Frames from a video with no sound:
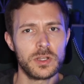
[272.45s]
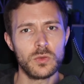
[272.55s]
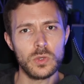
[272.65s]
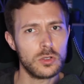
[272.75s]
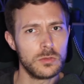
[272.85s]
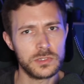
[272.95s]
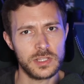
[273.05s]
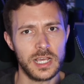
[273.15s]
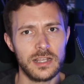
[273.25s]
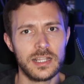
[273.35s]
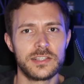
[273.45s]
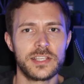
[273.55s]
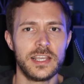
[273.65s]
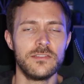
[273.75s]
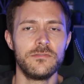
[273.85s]
but I will come to that
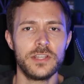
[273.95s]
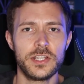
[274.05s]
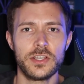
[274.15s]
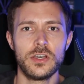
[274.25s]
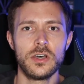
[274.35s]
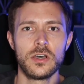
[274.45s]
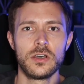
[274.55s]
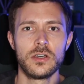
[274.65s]
later in the video.